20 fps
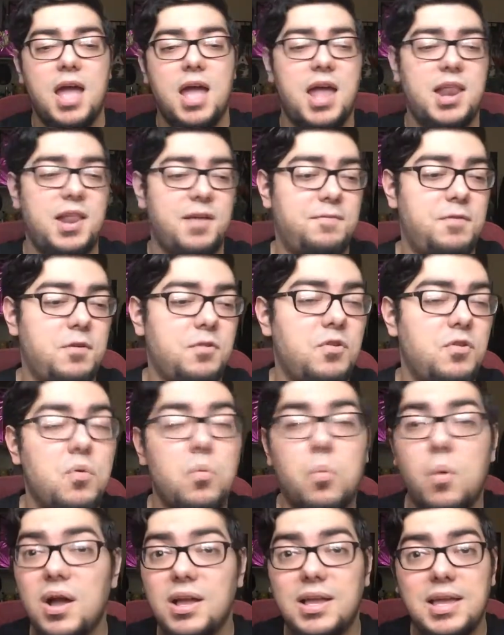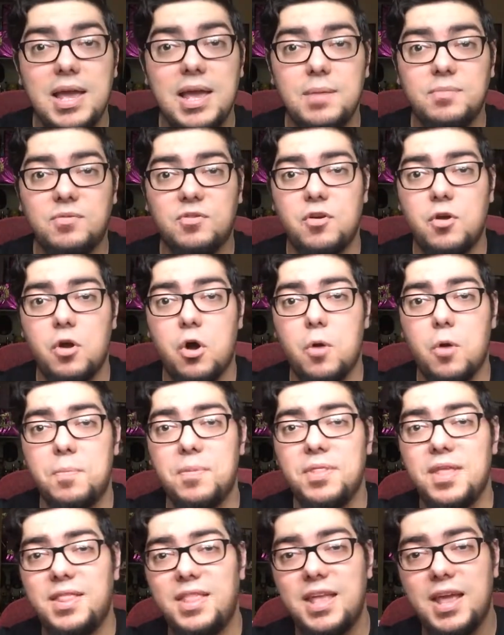And if you do, what games are you
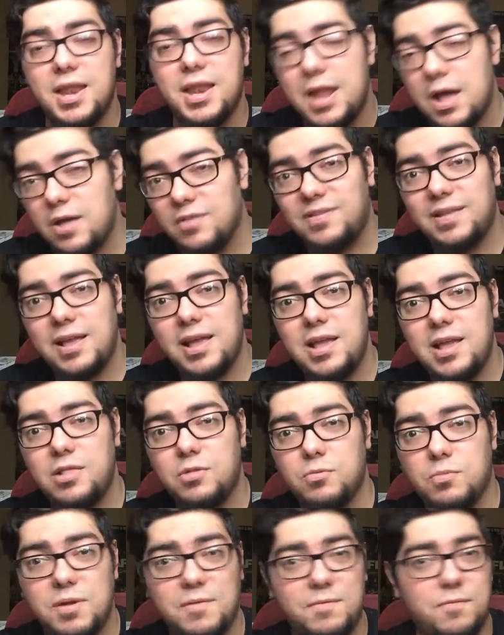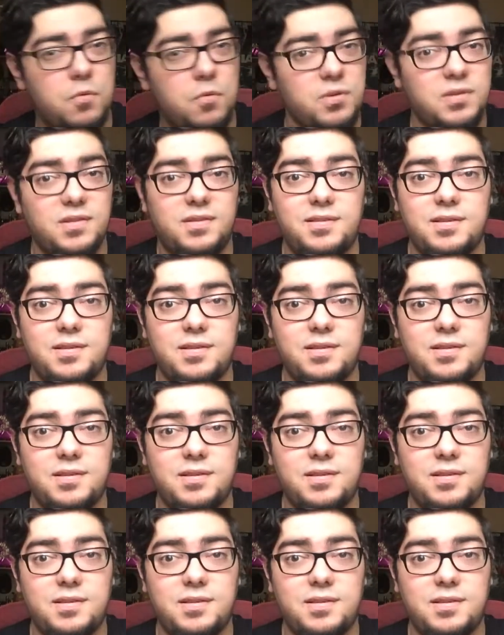hoping that they announce at E3 for the